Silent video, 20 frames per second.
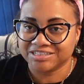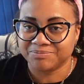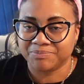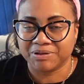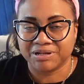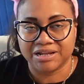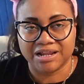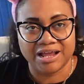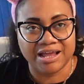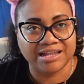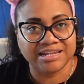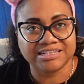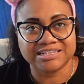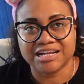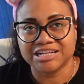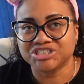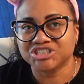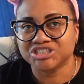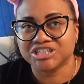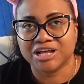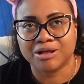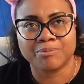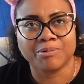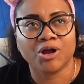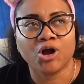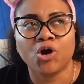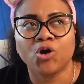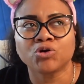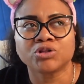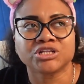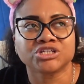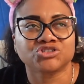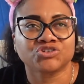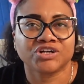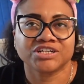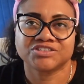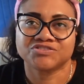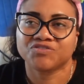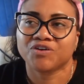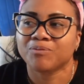But anytime she tell me, oh, the
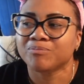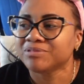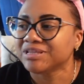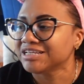dress from